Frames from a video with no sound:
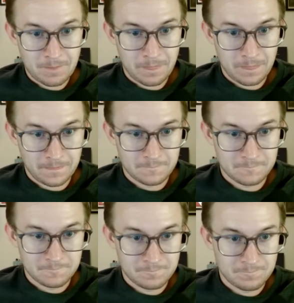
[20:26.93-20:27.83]

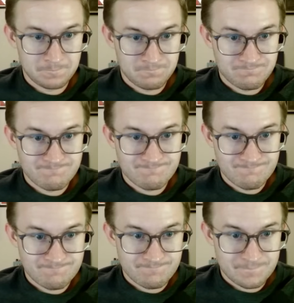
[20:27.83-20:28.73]

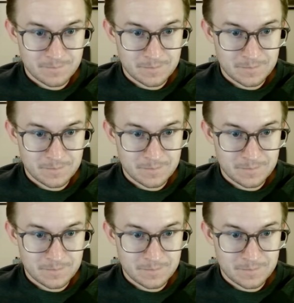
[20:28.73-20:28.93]
[no speech]